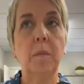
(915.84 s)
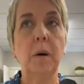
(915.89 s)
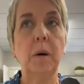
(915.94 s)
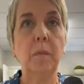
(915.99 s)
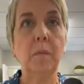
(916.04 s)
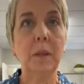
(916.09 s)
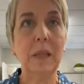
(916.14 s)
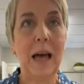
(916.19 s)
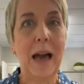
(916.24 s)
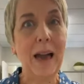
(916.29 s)

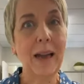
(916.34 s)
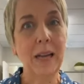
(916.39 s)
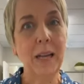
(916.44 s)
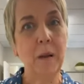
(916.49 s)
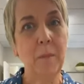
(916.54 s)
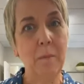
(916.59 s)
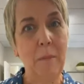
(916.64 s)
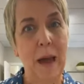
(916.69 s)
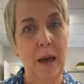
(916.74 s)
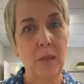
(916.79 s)
But black
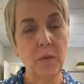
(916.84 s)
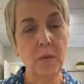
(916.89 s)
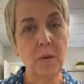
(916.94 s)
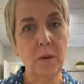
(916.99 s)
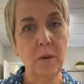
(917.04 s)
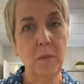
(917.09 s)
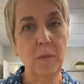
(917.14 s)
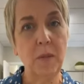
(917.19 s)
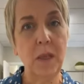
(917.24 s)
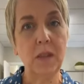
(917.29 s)
in a
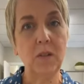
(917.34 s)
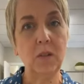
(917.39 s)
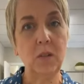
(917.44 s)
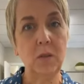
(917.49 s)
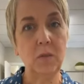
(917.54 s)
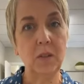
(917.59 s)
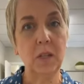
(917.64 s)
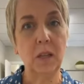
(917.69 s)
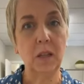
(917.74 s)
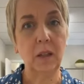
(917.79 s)
bathroom that's
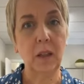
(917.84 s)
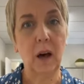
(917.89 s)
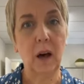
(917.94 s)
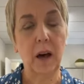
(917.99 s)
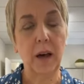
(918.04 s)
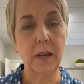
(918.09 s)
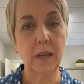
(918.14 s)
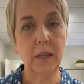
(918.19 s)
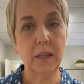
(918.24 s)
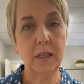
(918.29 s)
used a
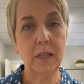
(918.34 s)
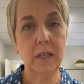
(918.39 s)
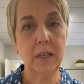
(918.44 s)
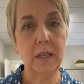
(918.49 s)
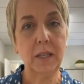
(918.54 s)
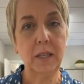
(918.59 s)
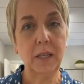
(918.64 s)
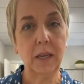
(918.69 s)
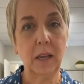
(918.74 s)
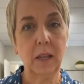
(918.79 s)
lot can
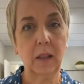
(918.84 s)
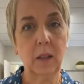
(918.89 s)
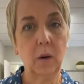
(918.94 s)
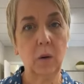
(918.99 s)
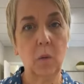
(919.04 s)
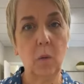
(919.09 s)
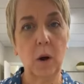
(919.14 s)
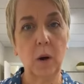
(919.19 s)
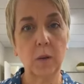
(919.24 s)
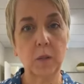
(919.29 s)
tend to get
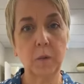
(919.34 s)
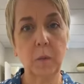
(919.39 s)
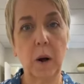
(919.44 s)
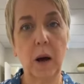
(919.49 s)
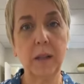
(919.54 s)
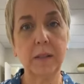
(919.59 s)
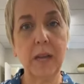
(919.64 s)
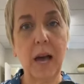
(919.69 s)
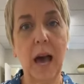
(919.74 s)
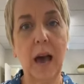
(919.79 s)
little water
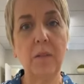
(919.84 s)
spots.